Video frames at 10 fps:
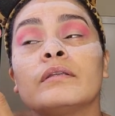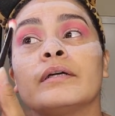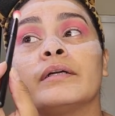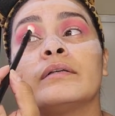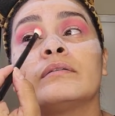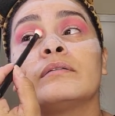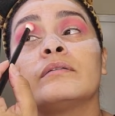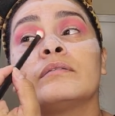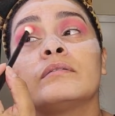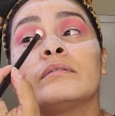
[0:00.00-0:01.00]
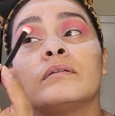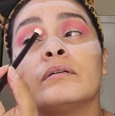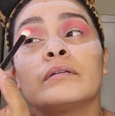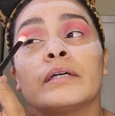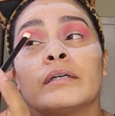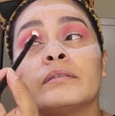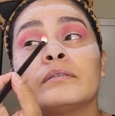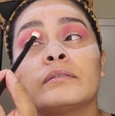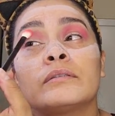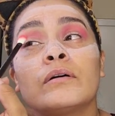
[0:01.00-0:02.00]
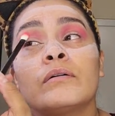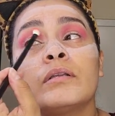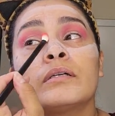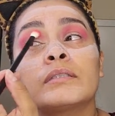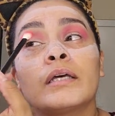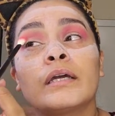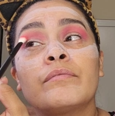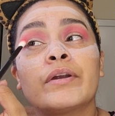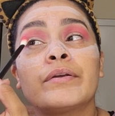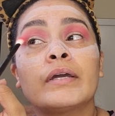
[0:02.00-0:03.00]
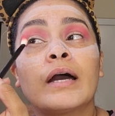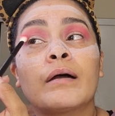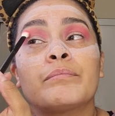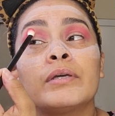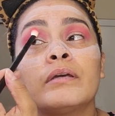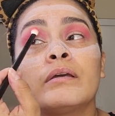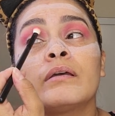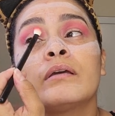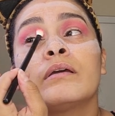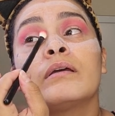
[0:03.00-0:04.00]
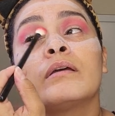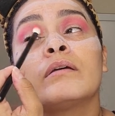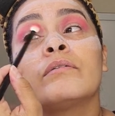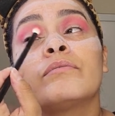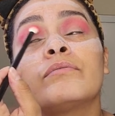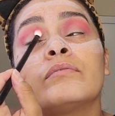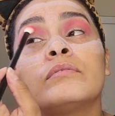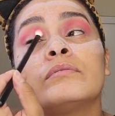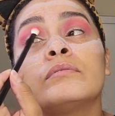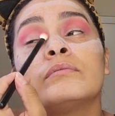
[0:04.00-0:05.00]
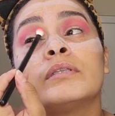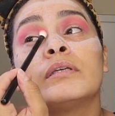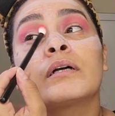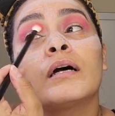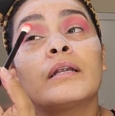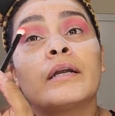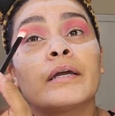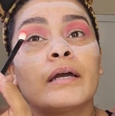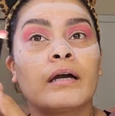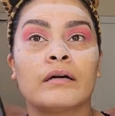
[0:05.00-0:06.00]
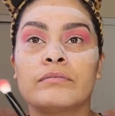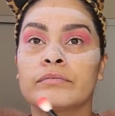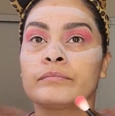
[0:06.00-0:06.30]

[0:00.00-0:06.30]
there. Okay, so it looks like I'm very happy with the color I have.